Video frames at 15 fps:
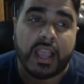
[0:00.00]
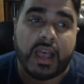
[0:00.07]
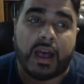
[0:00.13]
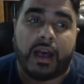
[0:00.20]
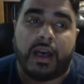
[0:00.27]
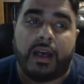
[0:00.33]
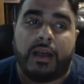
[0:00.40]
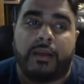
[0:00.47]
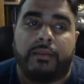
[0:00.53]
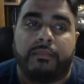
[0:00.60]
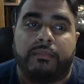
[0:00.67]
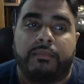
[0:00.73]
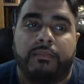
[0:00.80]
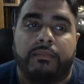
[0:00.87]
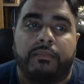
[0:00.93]

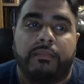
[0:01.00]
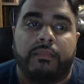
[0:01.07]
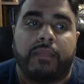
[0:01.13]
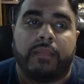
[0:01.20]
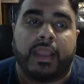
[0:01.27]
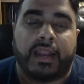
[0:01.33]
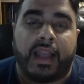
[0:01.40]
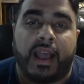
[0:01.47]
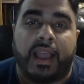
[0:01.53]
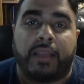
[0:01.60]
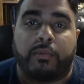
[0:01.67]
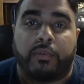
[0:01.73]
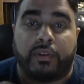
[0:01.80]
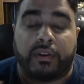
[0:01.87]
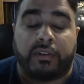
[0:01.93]
and I
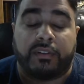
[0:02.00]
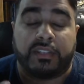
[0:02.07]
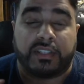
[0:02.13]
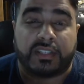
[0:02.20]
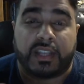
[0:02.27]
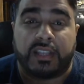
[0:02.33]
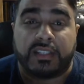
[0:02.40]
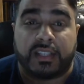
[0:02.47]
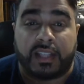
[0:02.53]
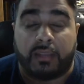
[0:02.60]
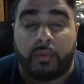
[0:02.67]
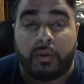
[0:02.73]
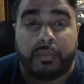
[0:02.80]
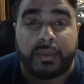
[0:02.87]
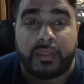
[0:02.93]
were discussing like
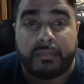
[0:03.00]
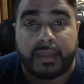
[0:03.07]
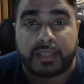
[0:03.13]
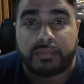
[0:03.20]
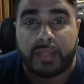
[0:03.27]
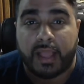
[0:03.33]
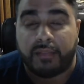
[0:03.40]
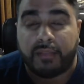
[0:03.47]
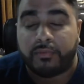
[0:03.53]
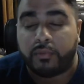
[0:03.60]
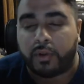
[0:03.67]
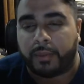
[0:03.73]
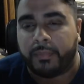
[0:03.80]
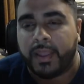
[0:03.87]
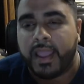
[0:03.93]
what would be the best
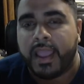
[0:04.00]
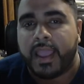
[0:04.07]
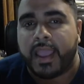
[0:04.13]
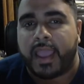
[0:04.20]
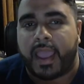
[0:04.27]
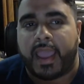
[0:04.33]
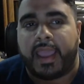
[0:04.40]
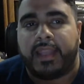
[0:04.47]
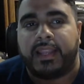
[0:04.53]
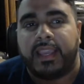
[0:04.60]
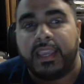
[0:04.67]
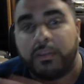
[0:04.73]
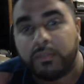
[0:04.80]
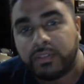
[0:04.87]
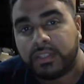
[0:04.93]
platform, and
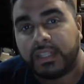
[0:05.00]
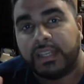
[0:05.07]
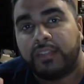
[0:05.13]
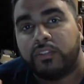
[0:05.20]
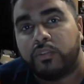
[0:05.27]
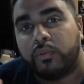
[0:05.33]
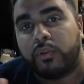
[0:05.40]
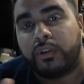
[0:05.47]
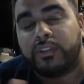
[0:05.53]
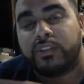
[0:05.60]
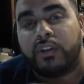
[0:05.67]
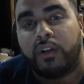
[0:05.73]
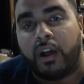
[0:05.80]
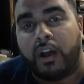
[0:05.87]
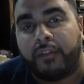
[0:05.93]
he was leaning
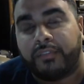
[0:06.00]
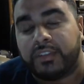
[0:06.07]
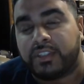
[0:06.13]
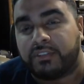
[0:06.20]
towards Office